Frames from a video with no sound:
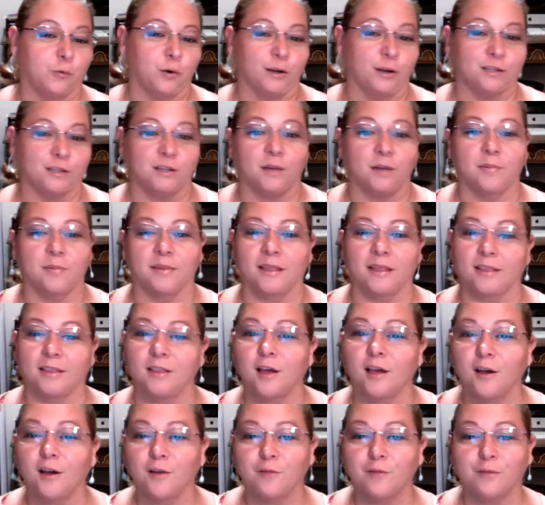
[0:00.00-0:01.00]
a job in an
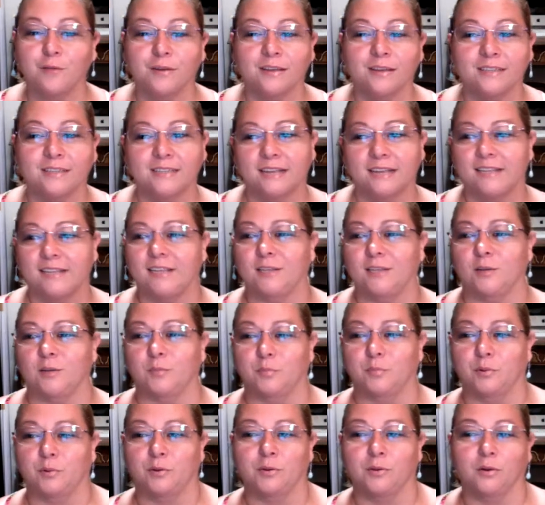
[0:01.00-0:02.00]
office, I need to
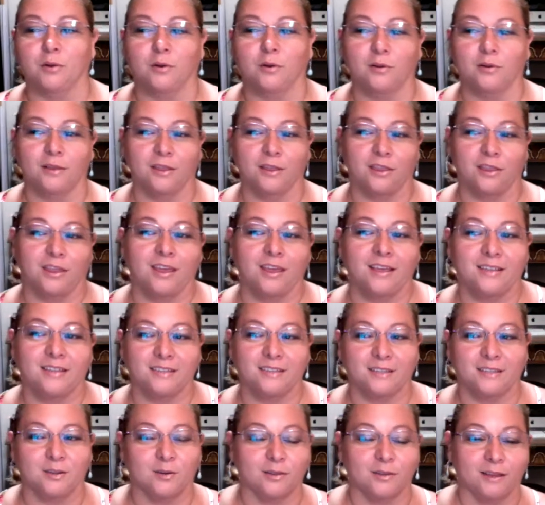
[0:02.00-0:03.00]
put all the things
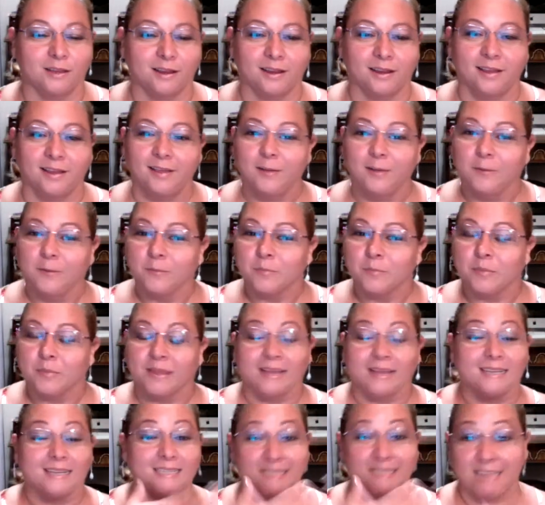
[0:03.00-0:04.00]
and all the
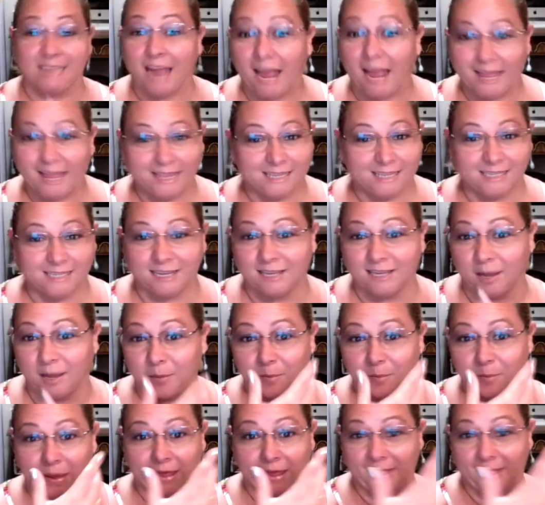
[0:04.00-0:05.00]
studies, and I
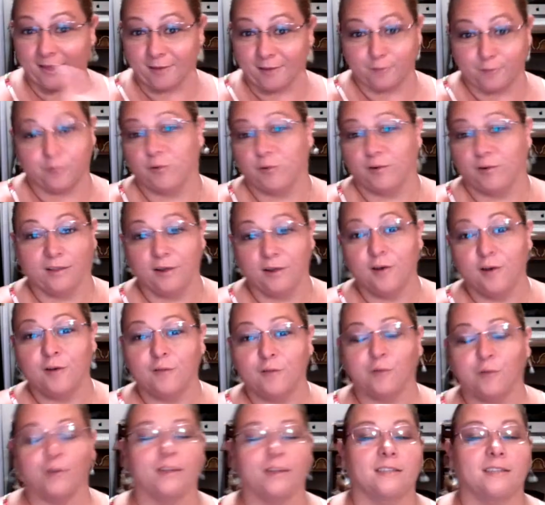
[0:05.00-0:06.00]
make it for the
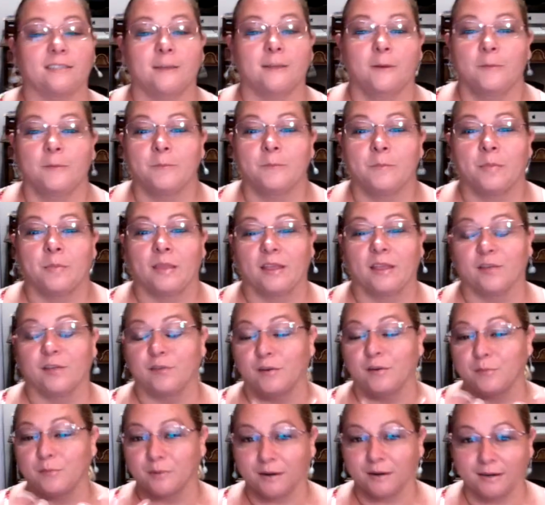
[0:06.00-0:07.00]
office. If
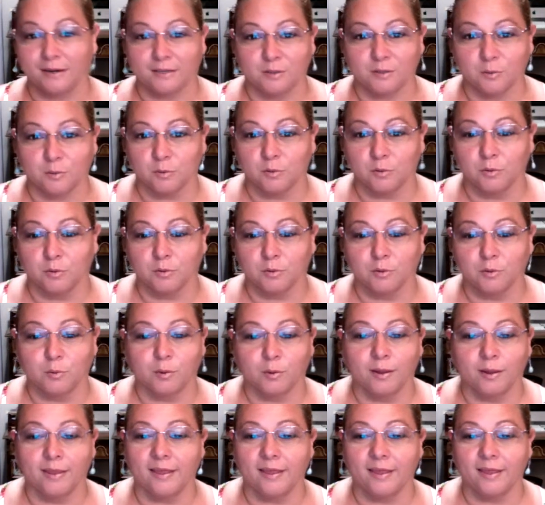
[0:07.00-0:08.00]
I'm trying to do
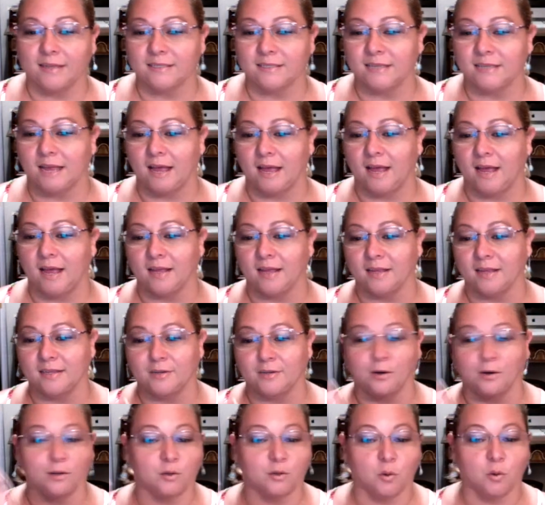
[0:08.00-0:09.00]
it as
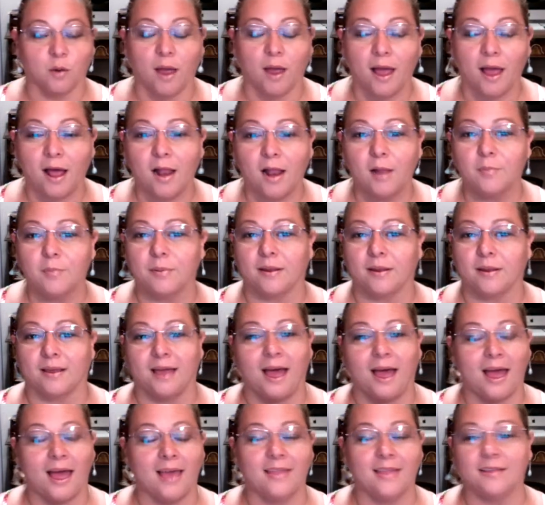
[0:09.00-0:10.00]
trying to help, a
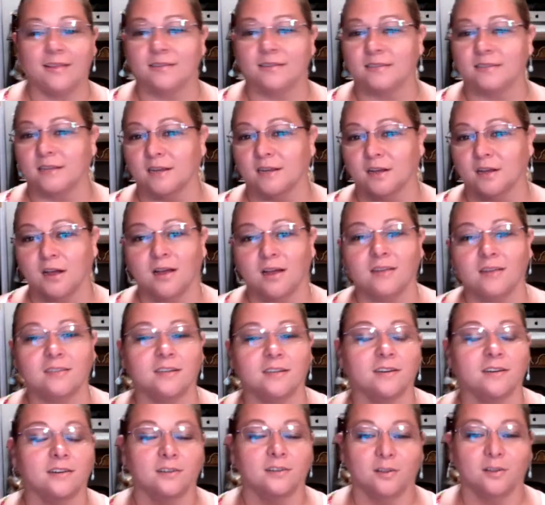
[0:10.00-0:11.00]
guidance and
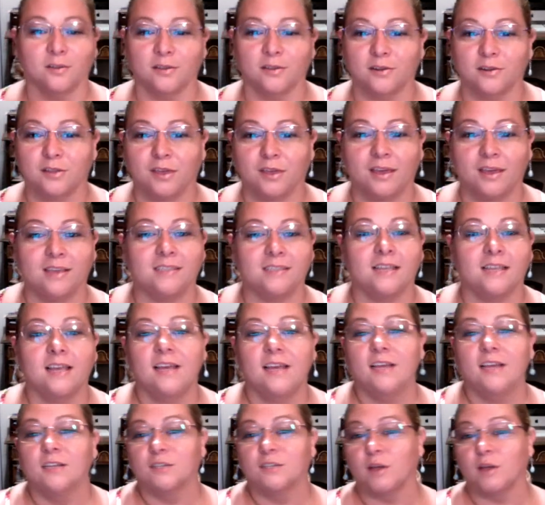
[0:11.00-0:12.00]
counselor and other things,
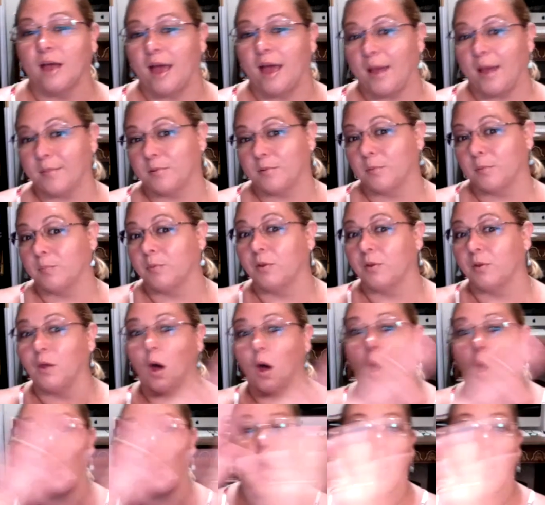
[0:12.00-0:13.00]
so I have to put
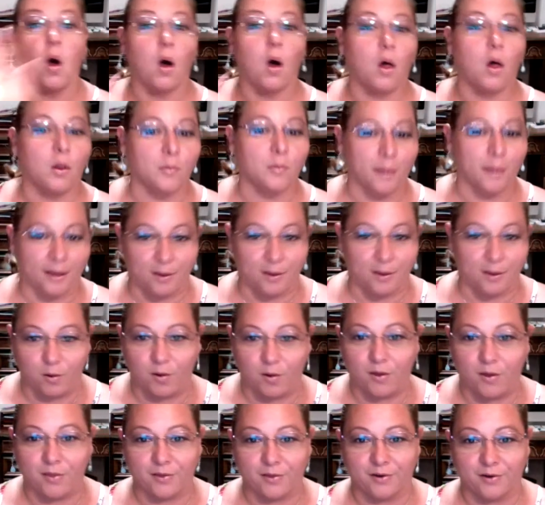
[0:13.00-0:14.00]
all my
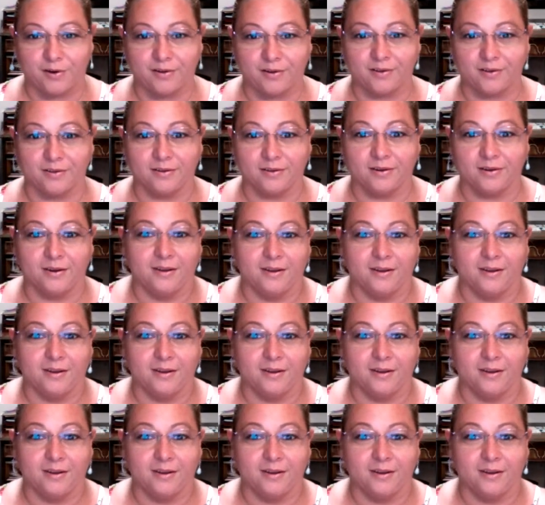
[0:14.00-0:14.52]
other